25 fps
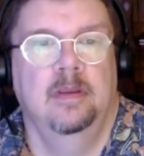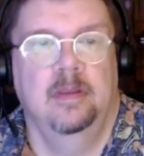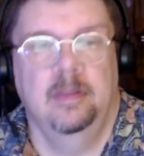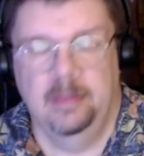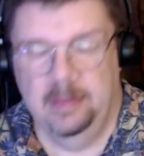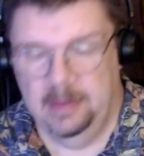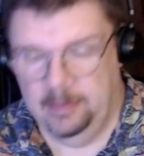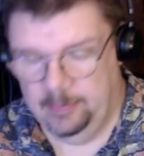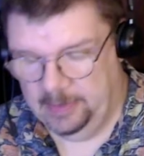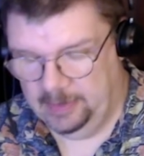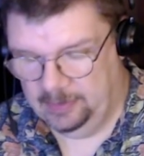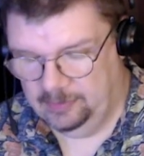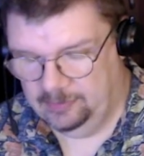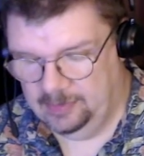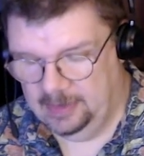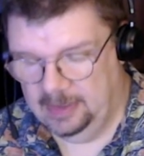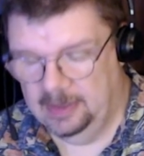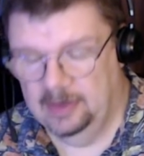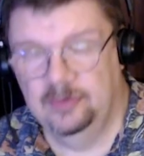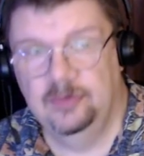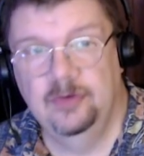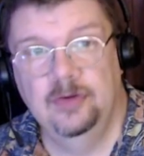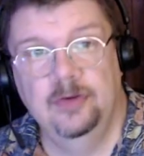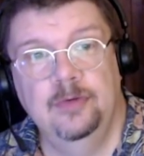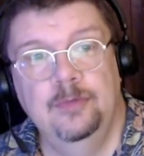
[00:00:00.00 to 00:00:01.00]
That makes that
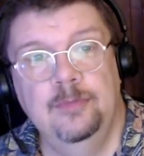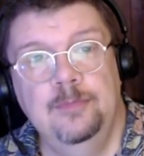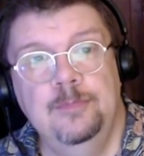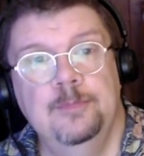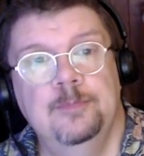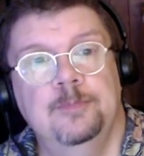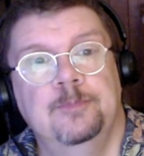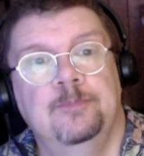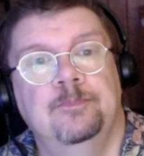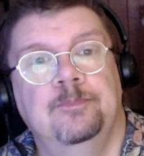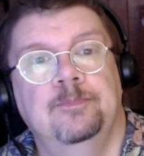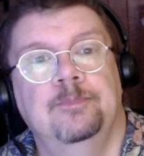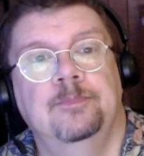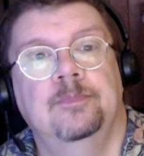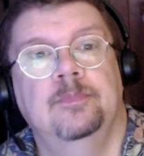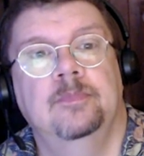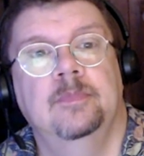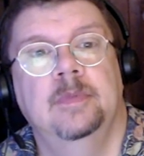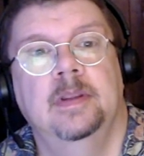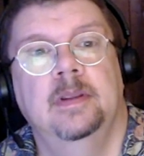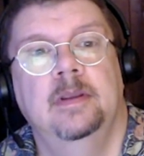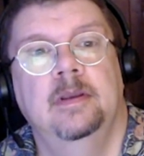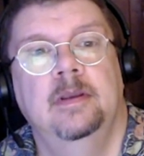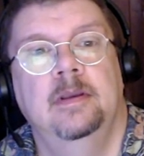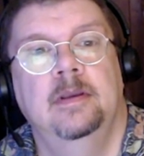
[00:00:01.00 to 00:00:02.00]
a 2,
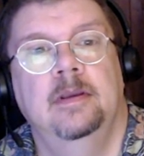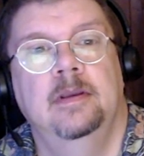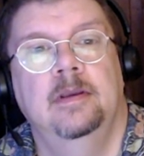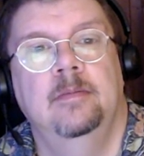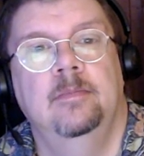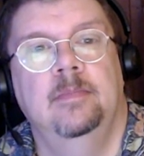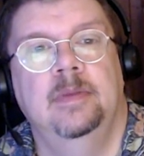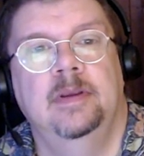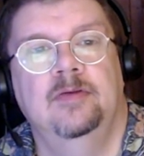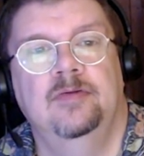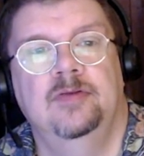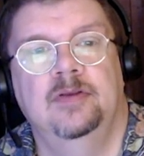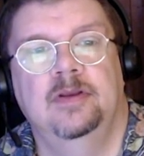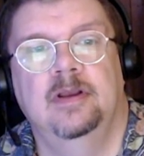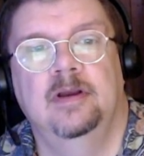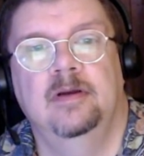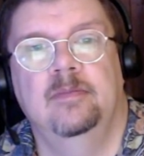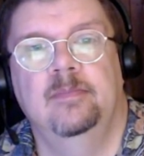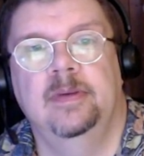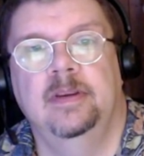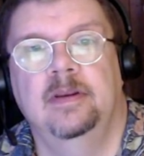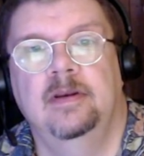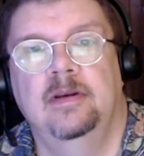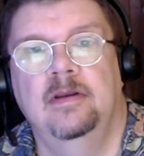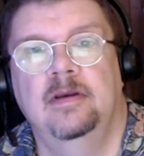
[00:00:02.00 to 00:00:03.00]
because it can't
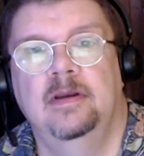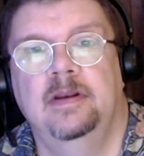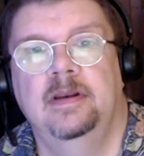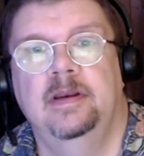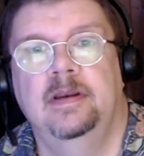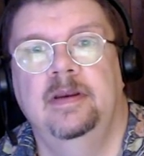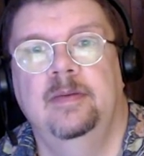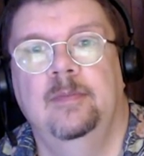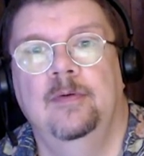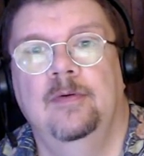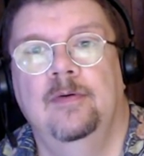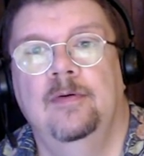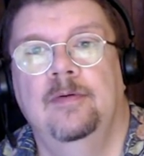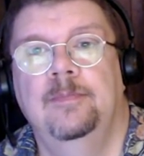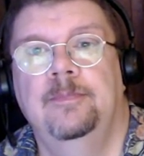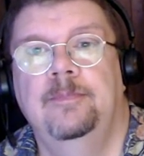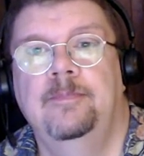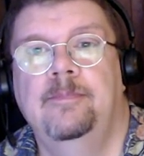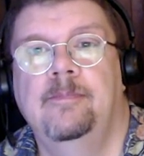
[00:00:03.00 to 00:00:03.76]
be a 9 anymore.